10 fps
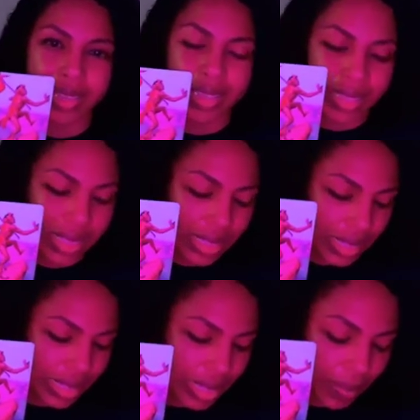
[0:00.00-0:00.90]
this is
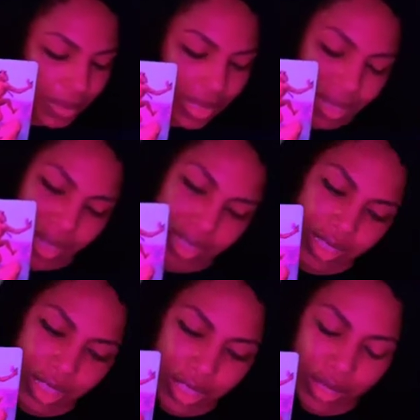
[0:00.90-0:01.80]
something that's
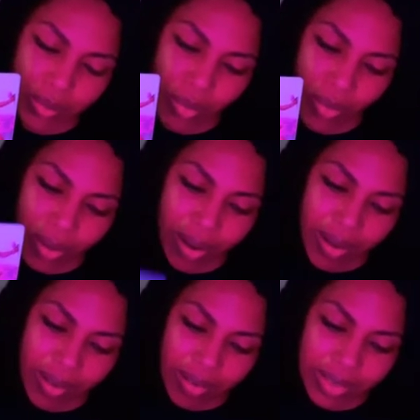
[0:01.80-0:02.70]
just more
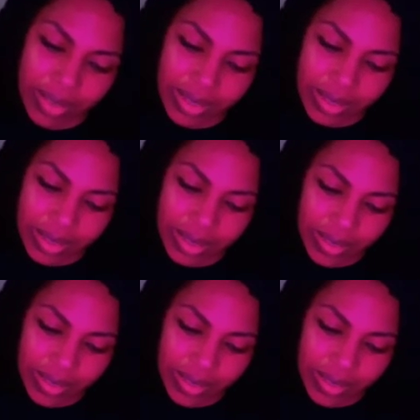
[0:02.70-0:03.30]
on the,